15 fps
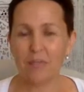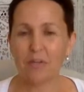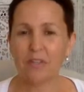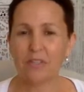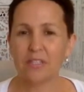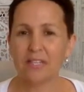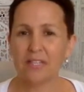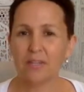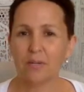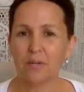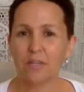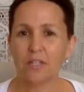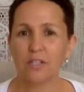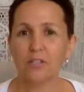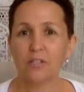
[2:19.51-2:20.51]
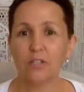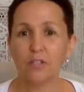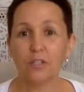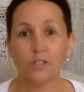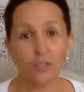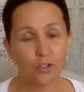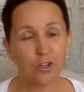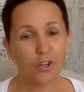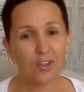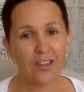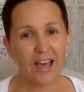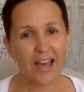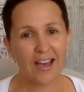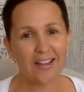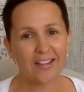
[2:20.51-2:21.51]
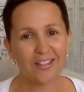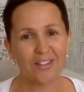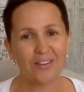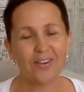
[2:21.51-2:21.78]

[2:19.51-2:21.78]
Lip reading: Because guess what? As soon as you know that,